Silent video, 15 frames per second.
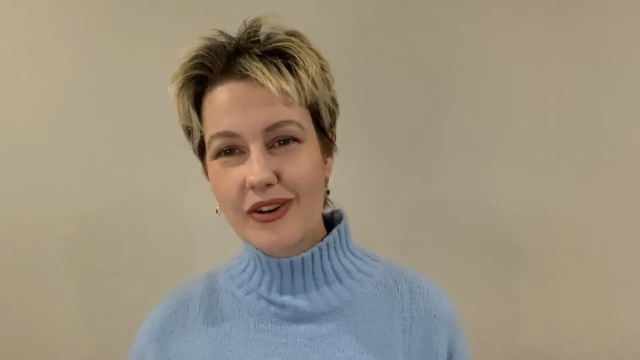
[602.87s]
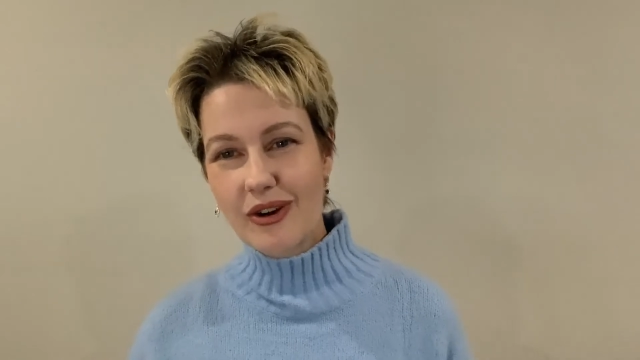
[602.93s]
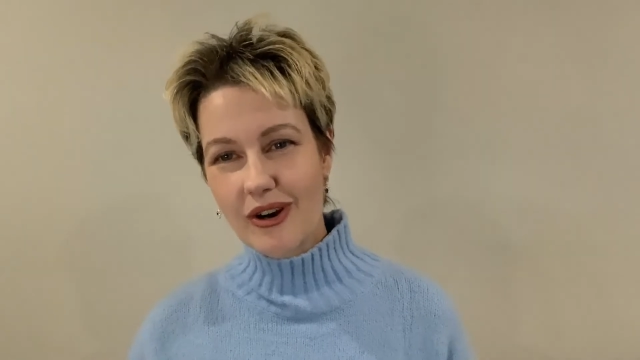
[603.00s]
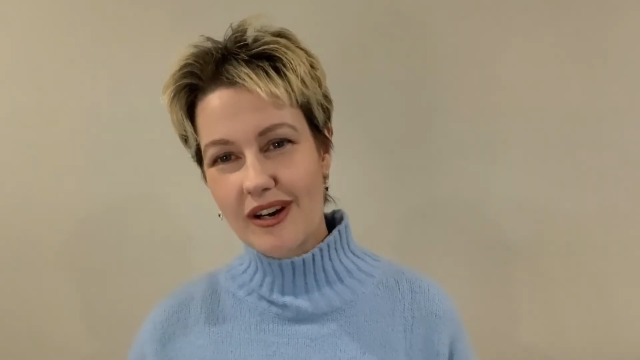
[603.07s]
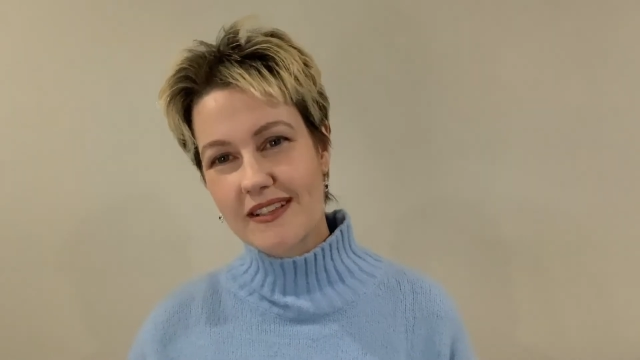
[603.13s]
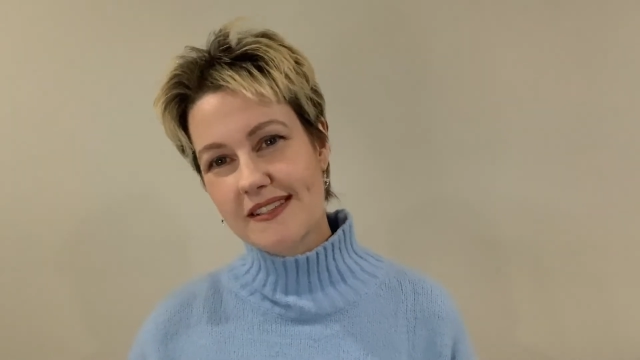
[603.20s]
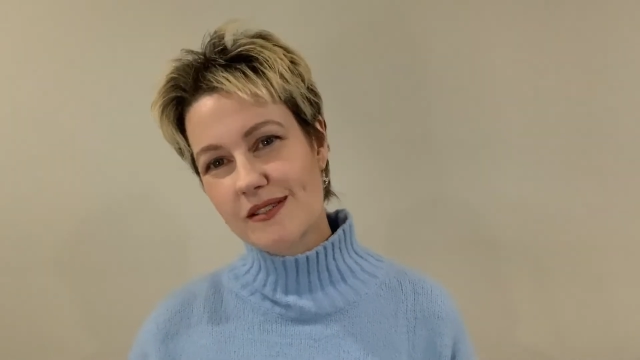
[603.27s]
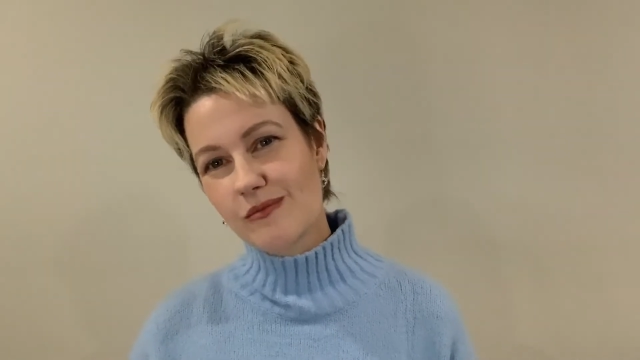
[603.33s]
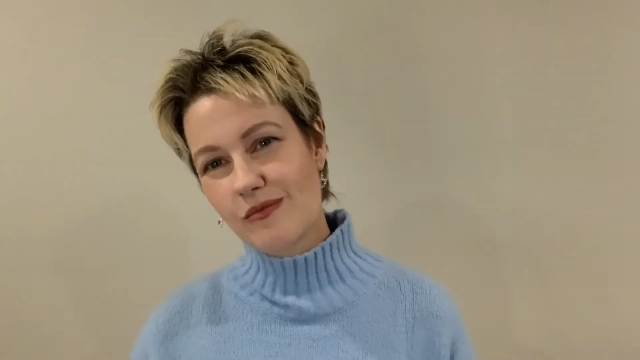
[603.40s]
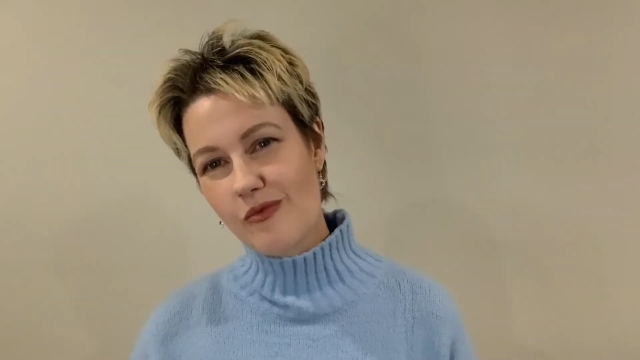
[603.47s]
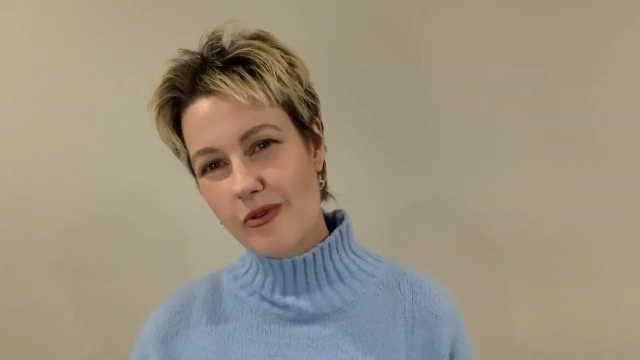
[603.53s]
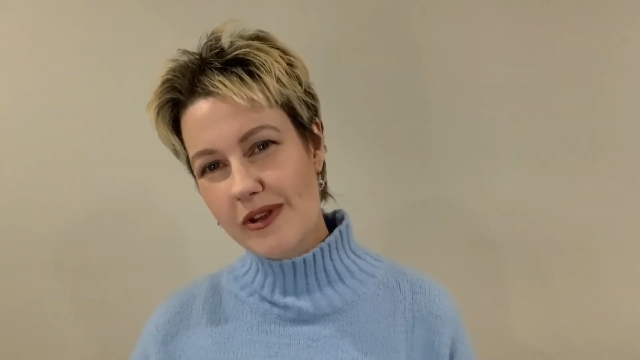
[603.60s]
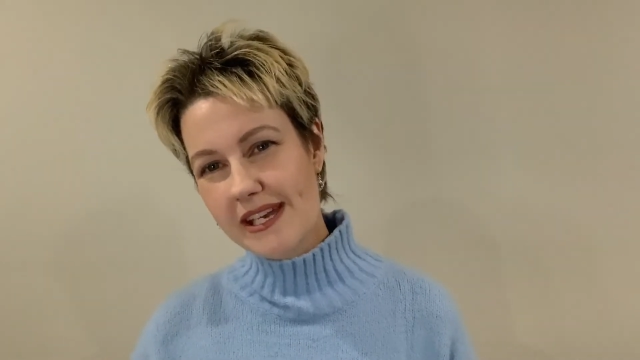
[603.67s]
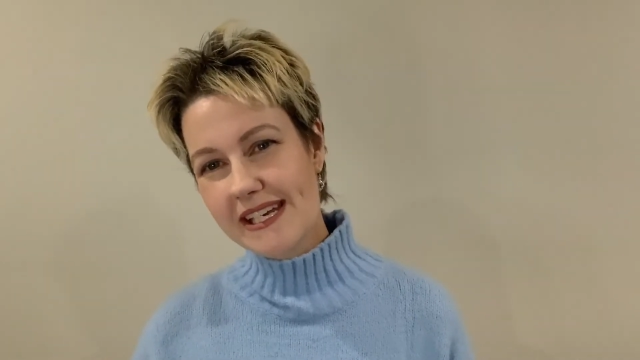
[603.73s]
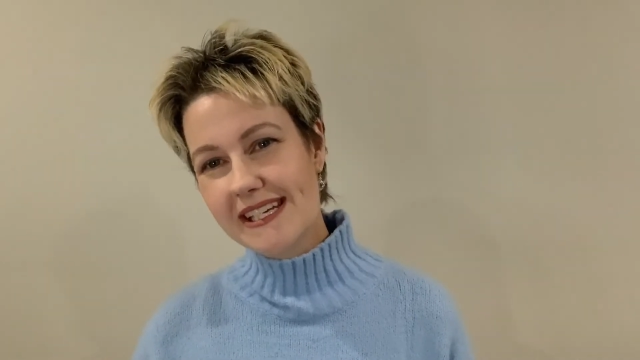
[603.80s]
got some
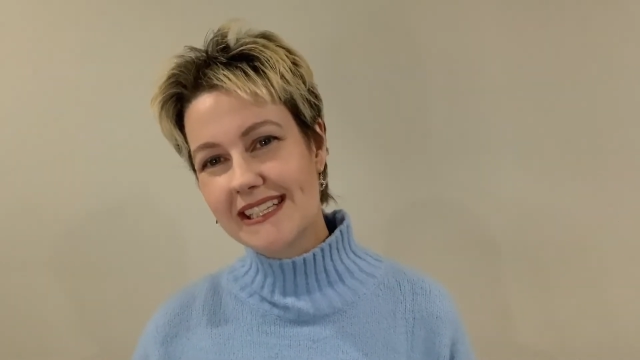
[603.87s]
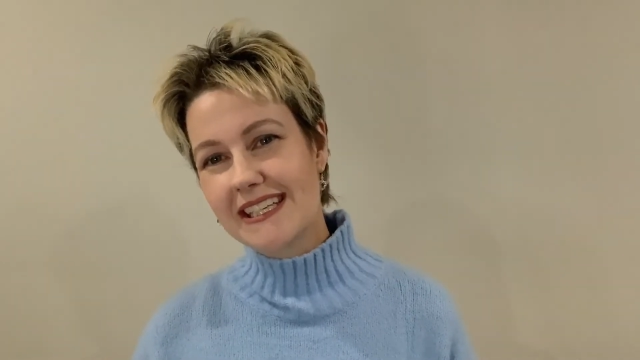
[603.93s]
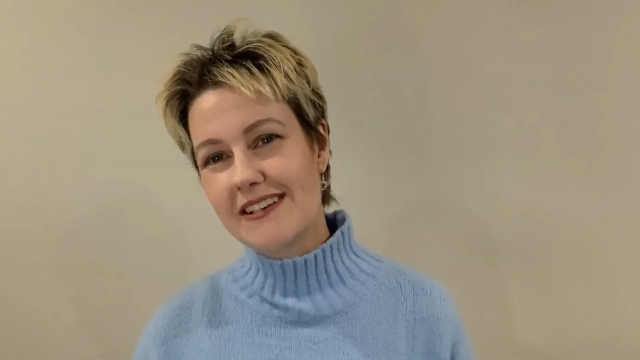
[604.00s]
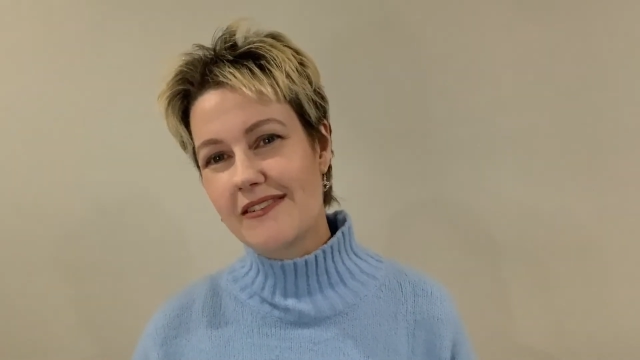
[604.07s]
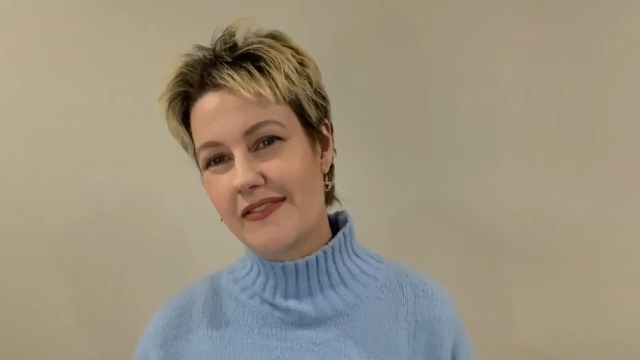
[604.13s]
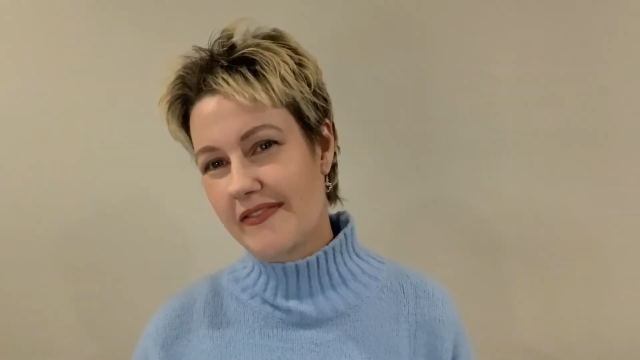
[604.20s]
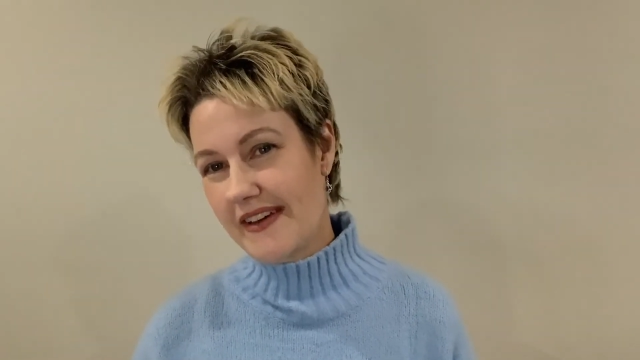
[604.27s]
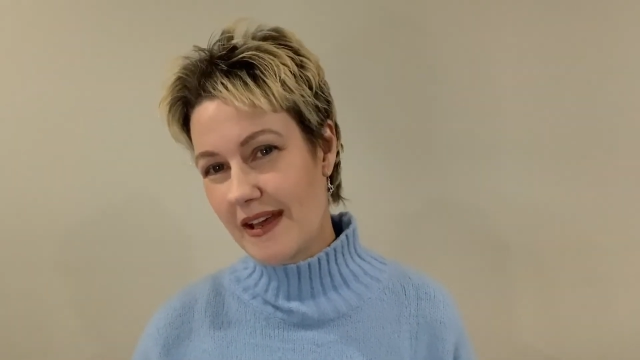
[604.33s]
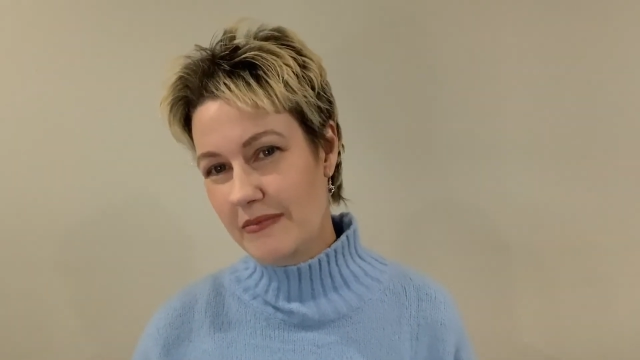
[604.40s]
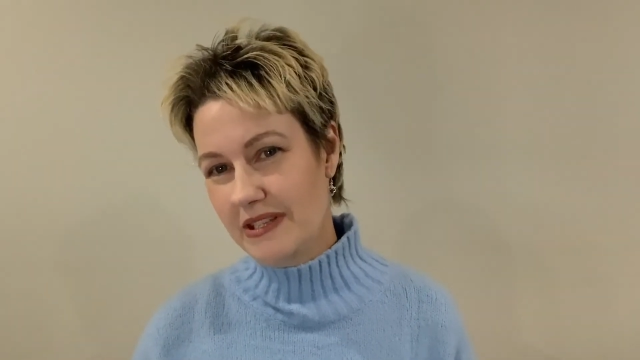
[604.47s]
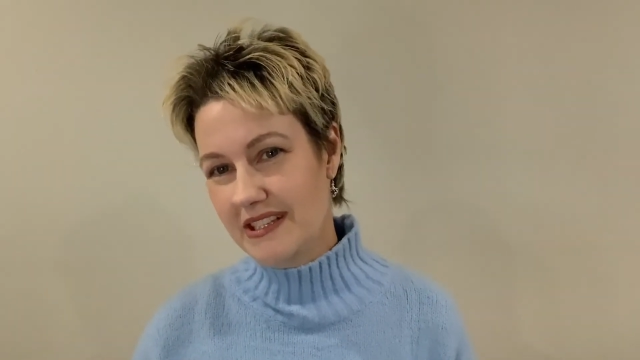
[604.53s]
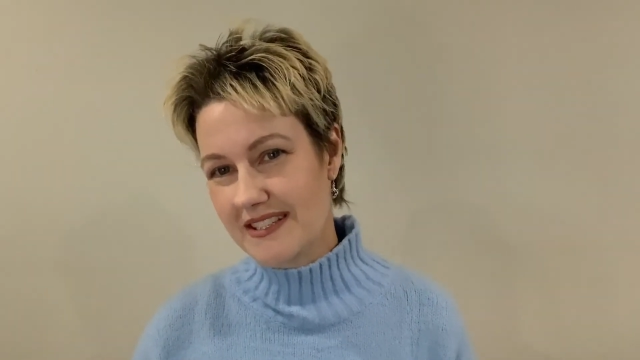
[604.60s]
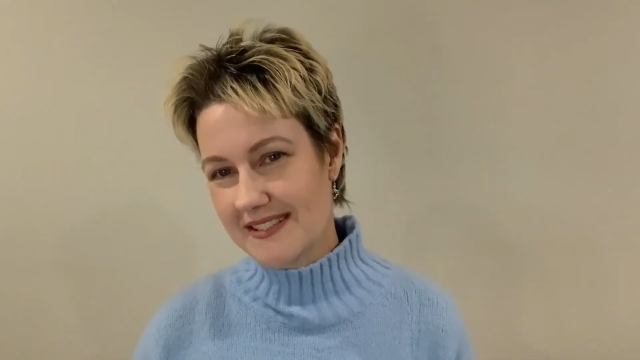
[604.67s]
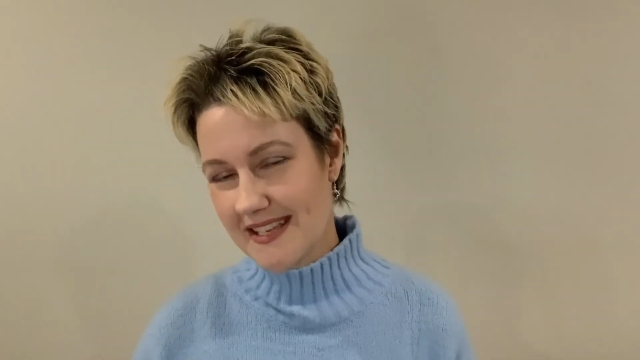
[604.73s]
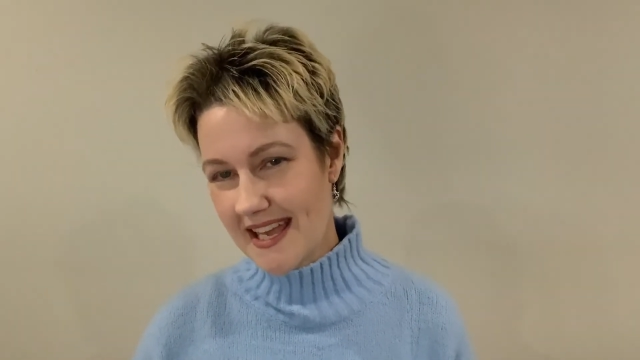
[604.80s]
really
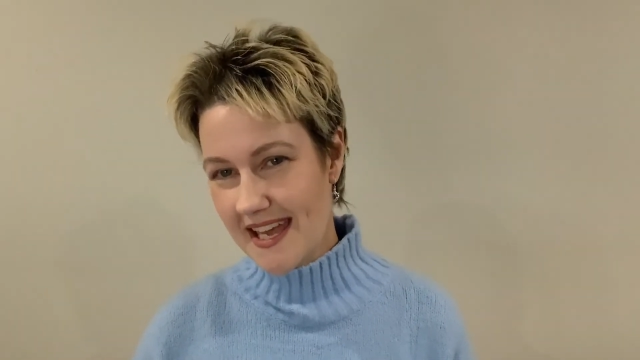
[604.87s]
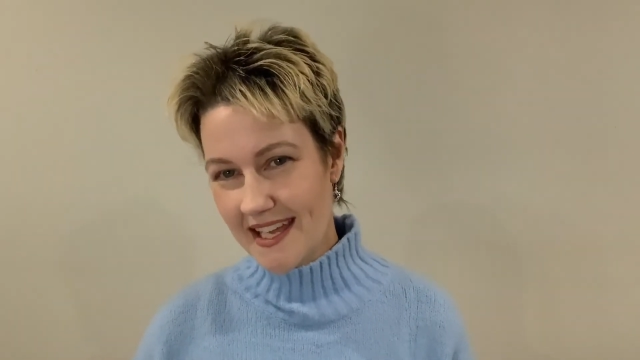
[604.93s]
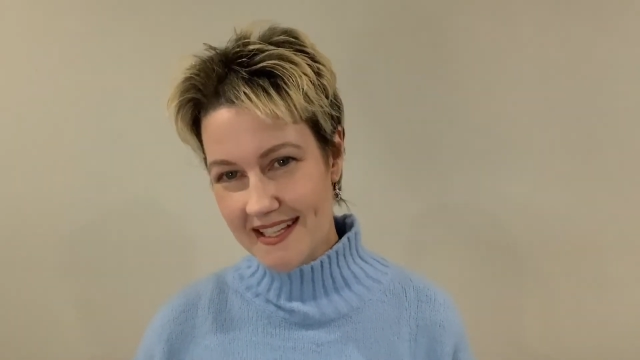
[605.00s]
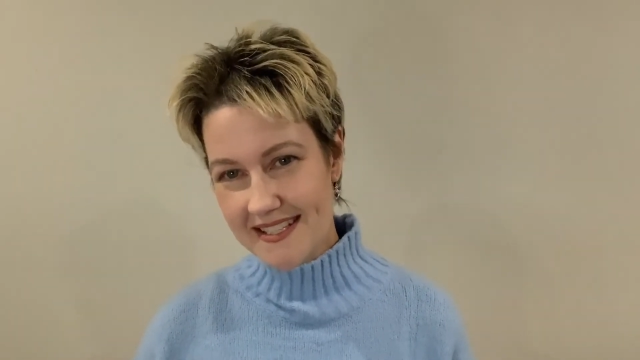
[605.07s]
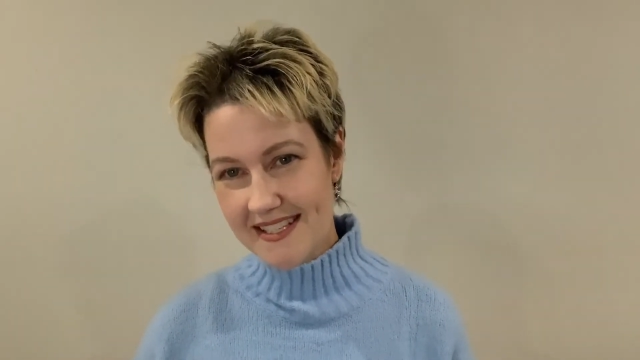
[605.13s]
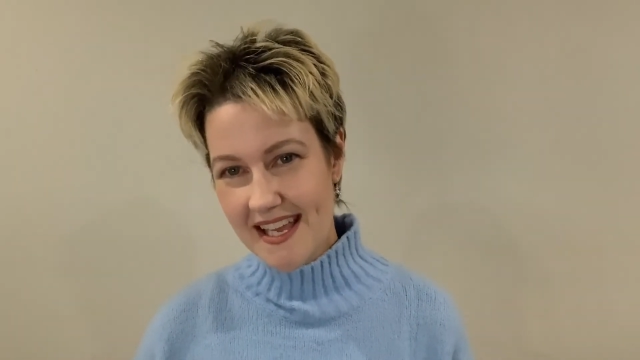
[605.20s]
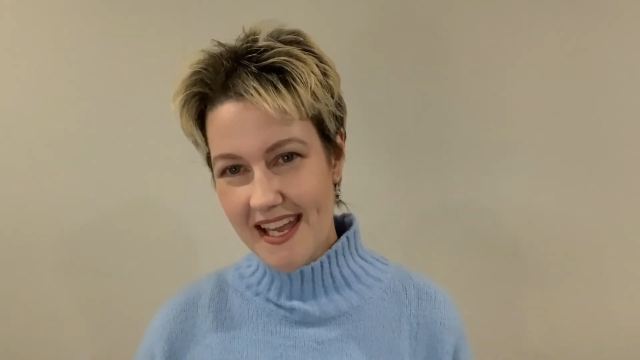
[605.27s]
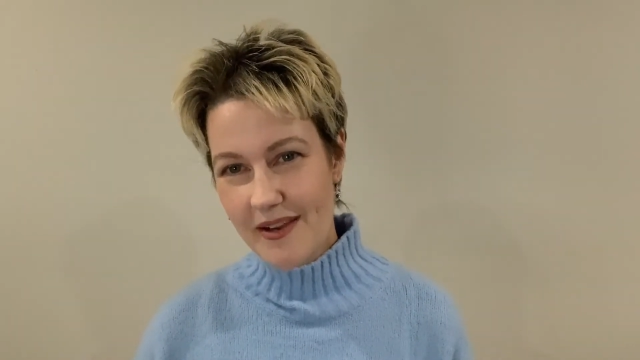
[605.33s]
fabulous cats